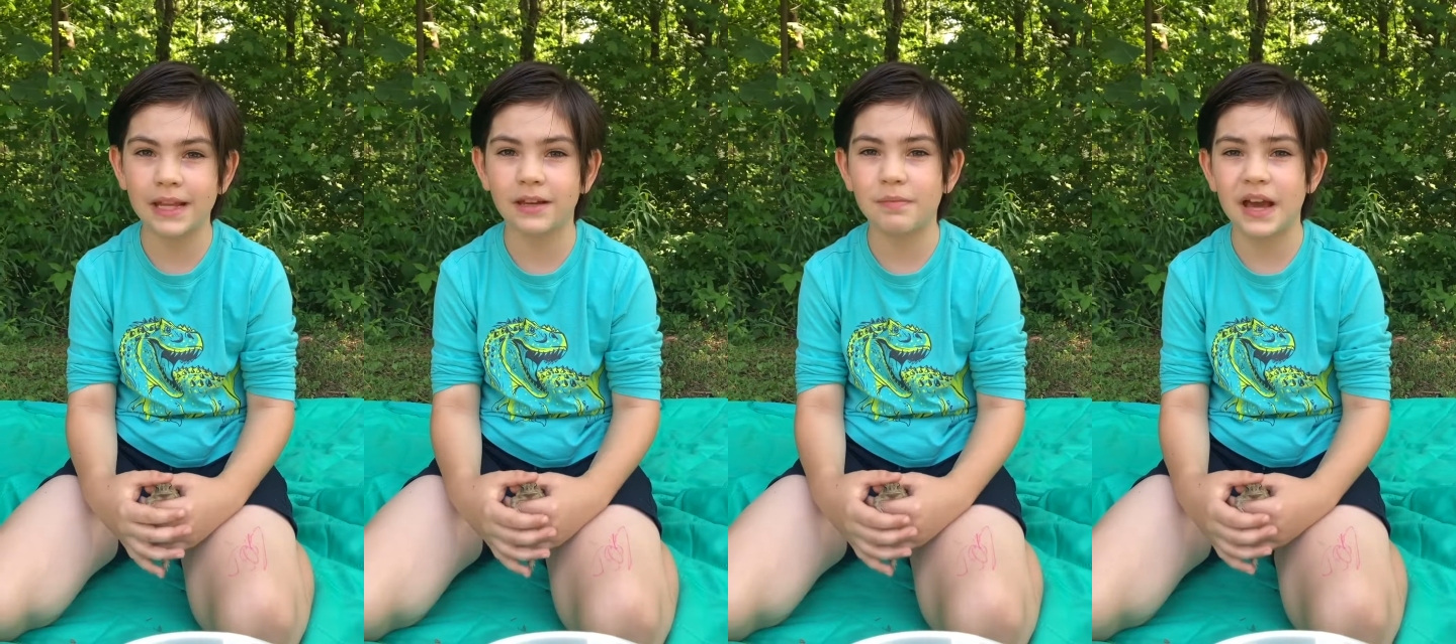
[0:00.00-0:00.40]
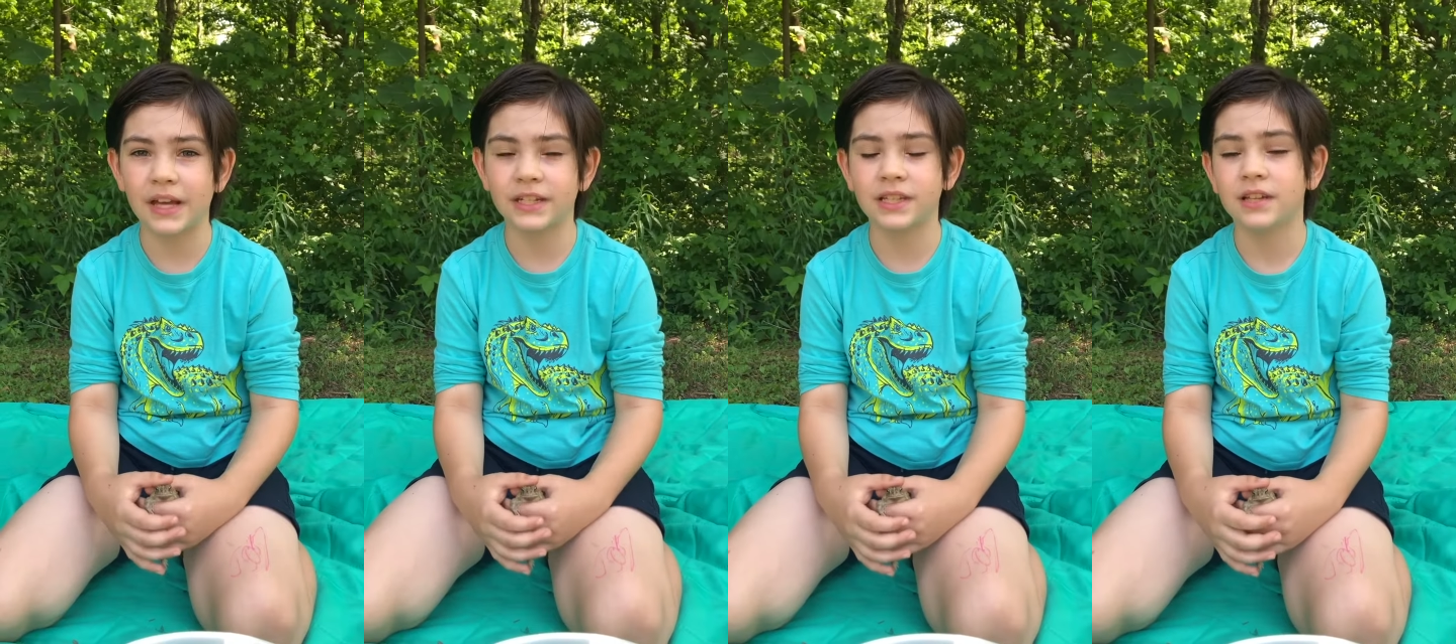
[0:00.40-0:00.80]
good
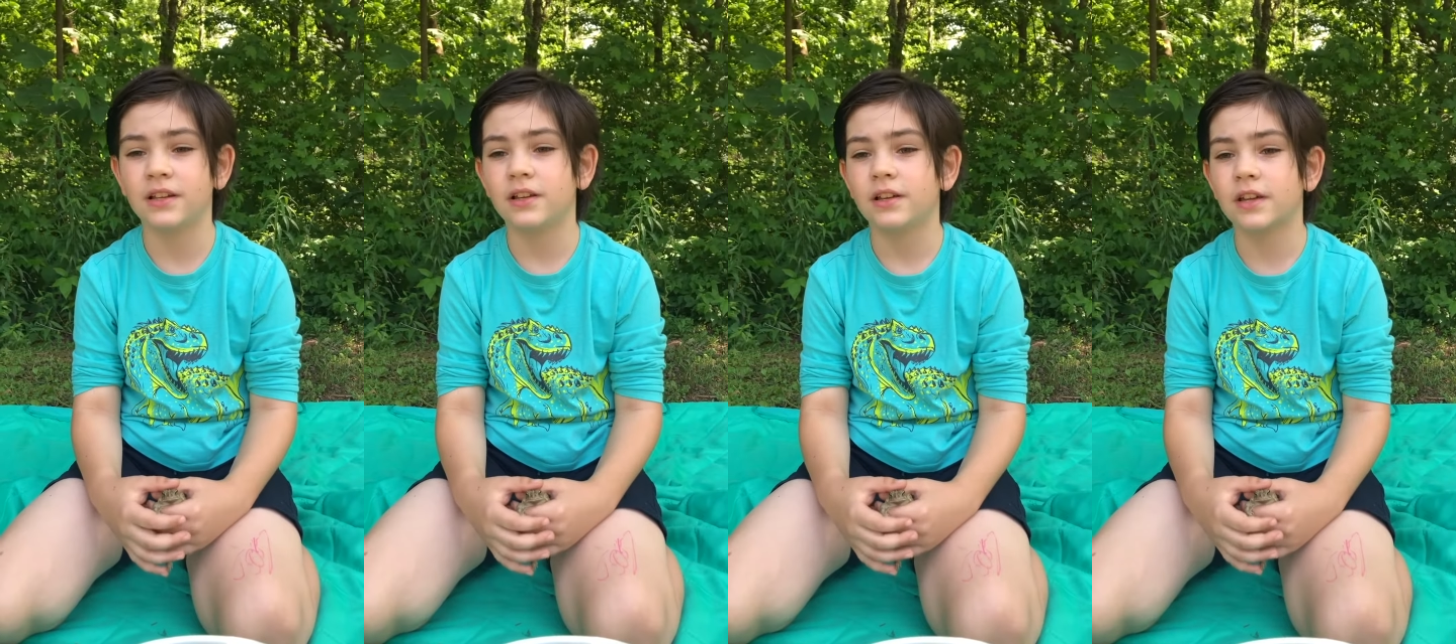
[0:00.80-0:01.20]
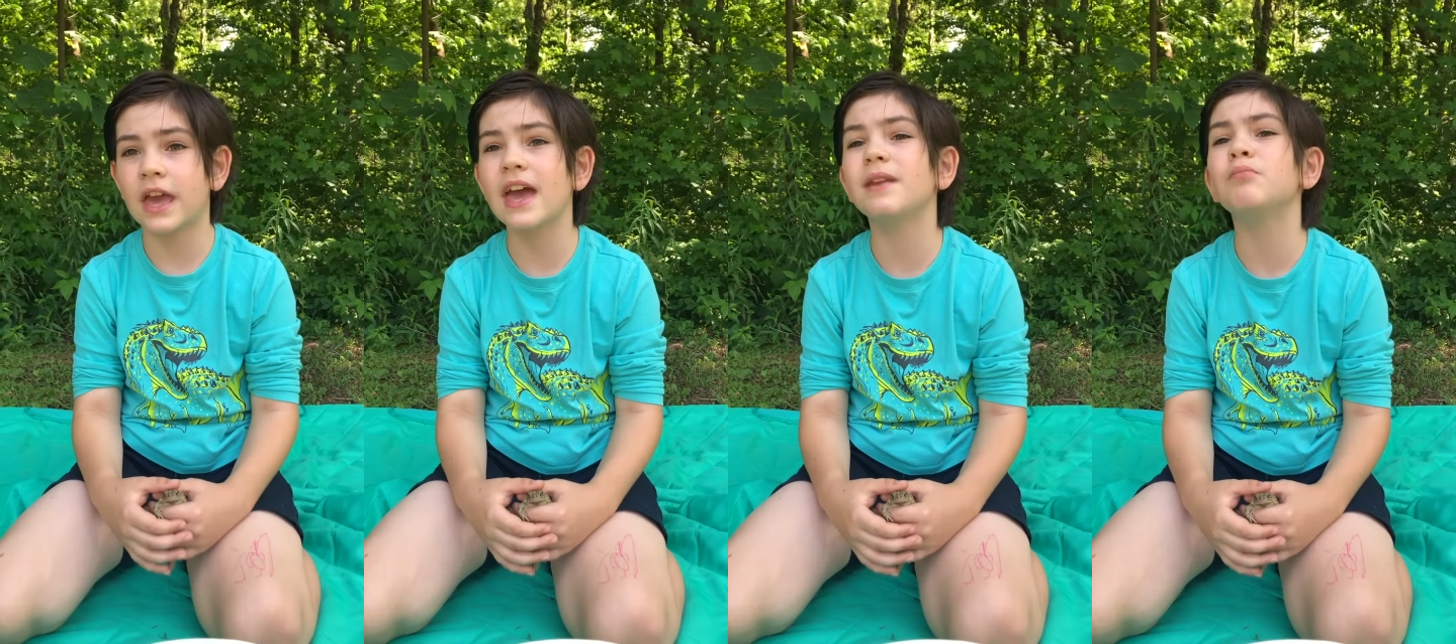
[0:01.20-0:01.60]
pets.
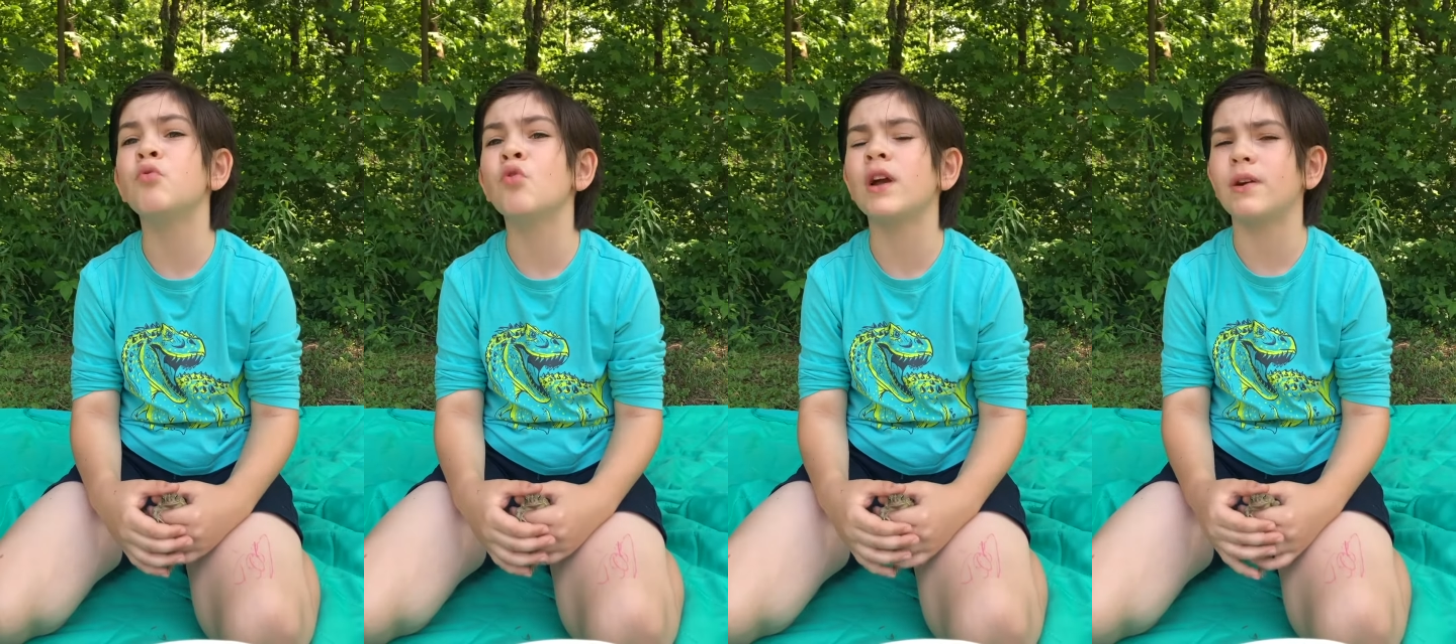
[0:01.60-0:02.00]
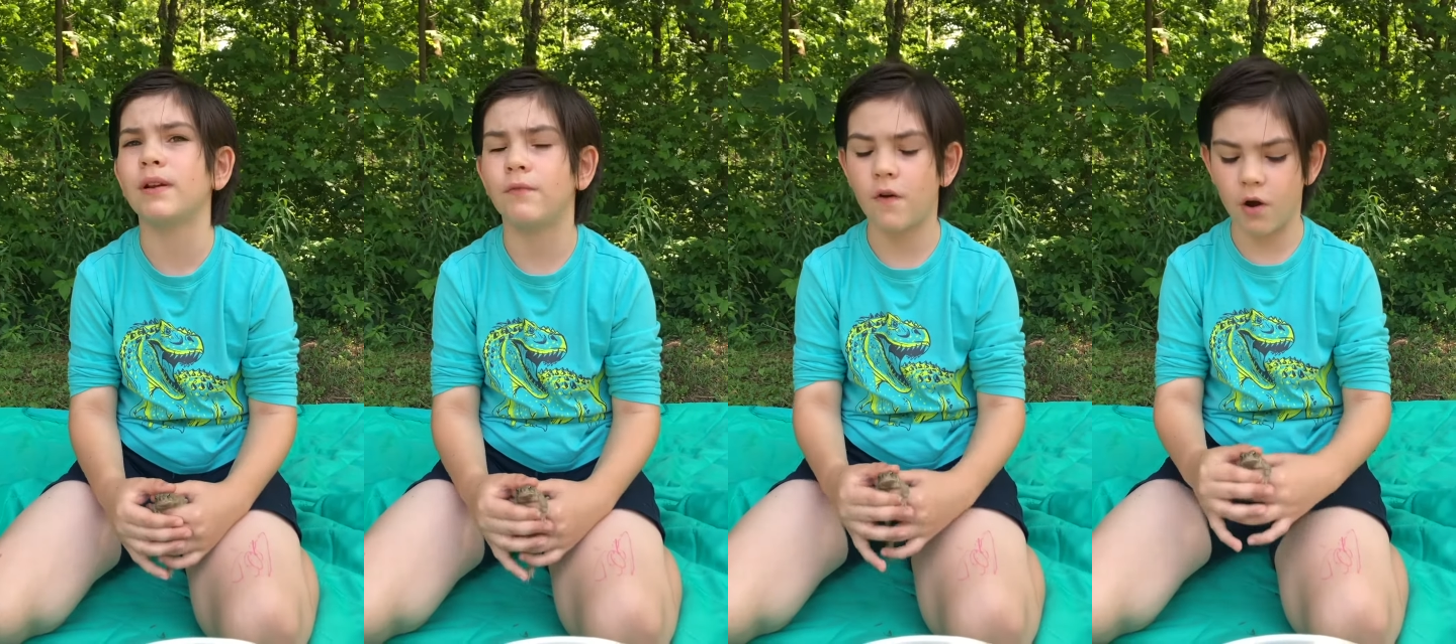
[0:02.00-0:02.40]

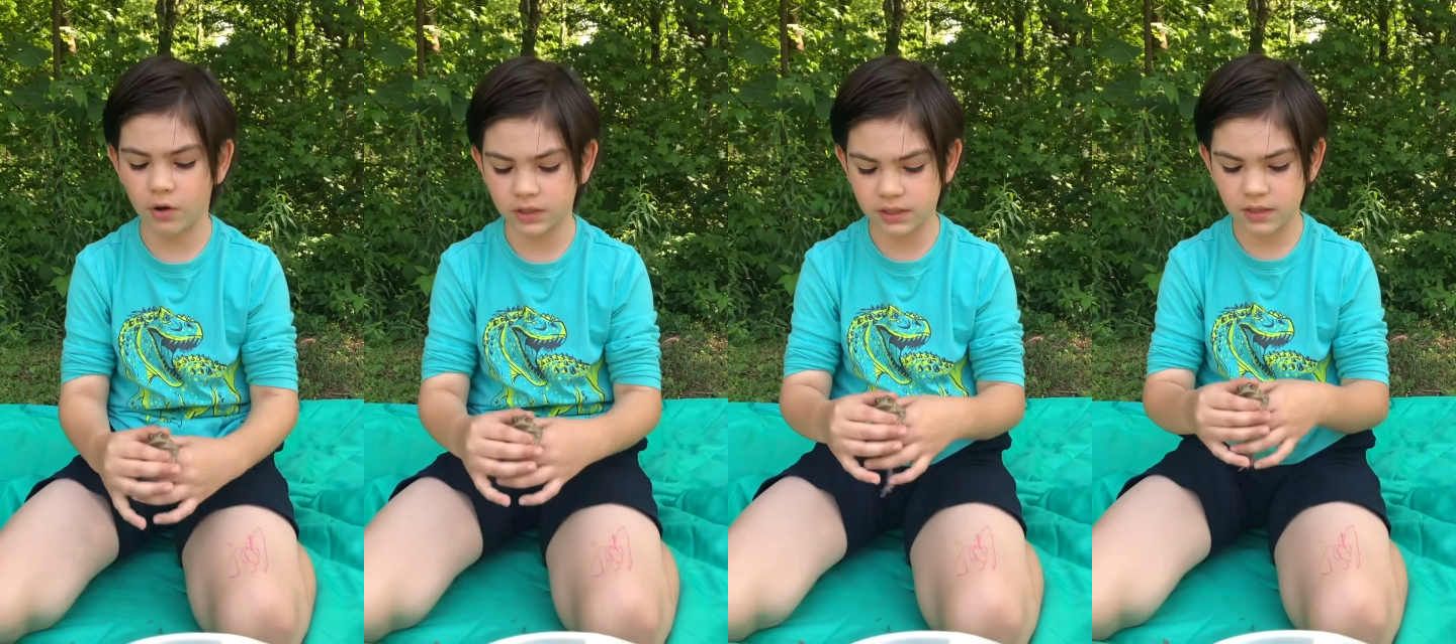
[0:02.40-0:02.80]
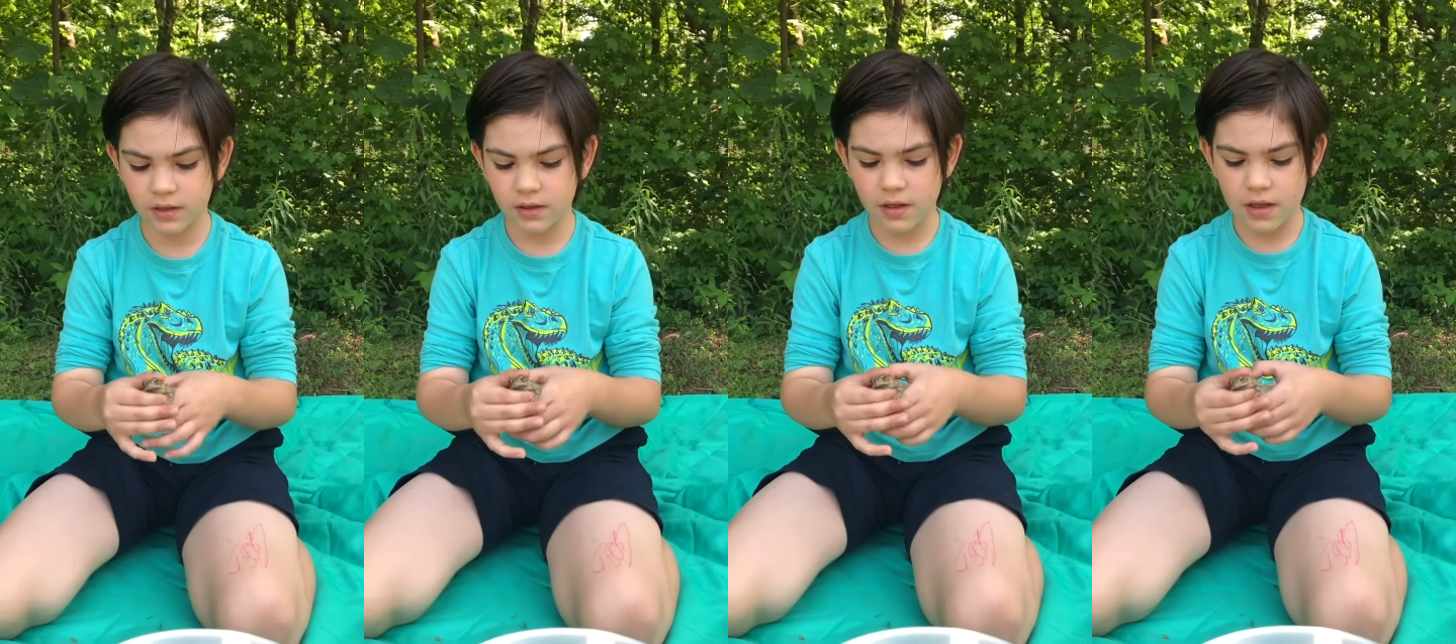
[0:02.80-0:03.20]
Completely false.
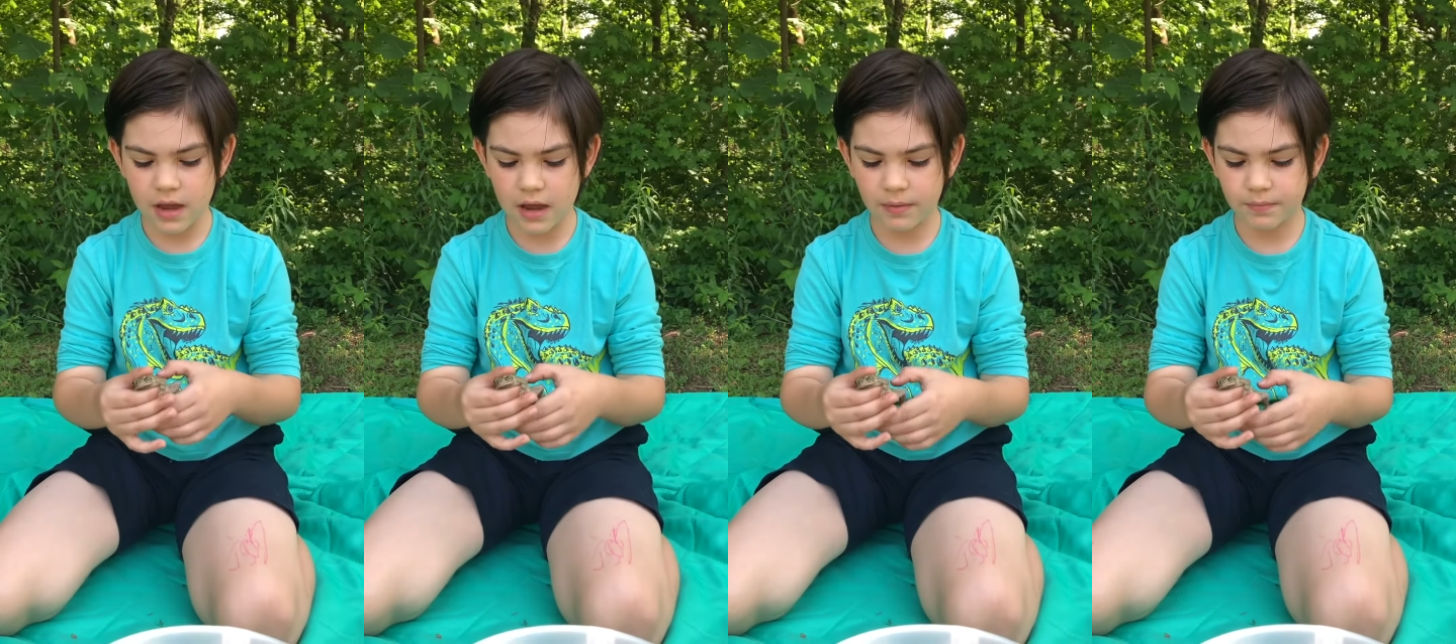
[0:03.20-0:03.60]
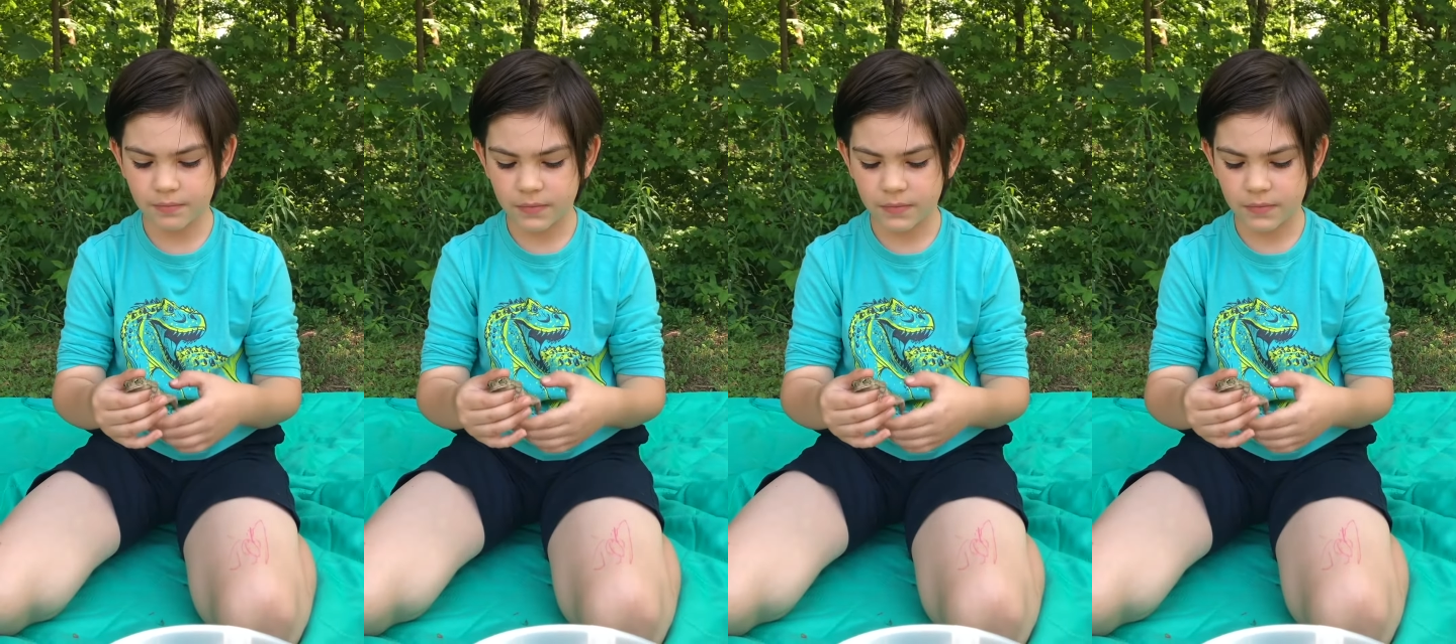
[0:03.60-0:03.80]
Um,